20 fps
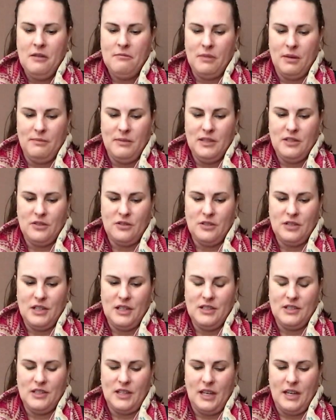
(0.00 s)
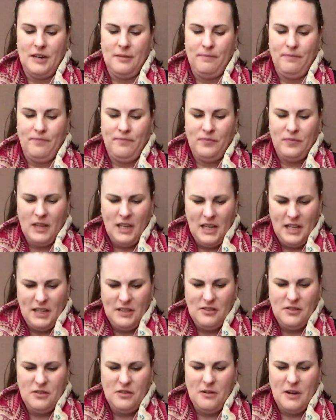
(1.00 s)
But Mr. Z said,
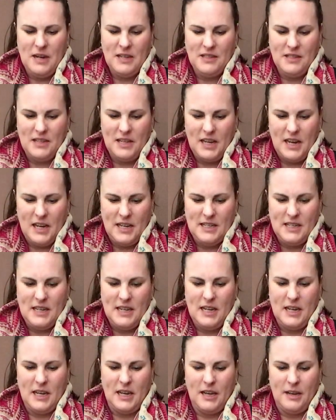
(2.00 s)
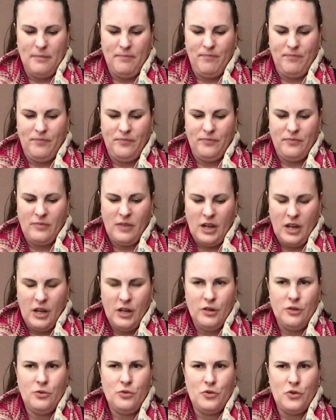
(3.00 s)
Interesting idea.
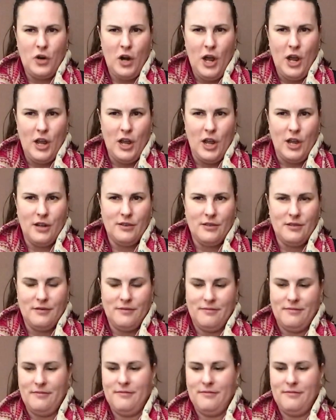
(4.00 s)
Try it.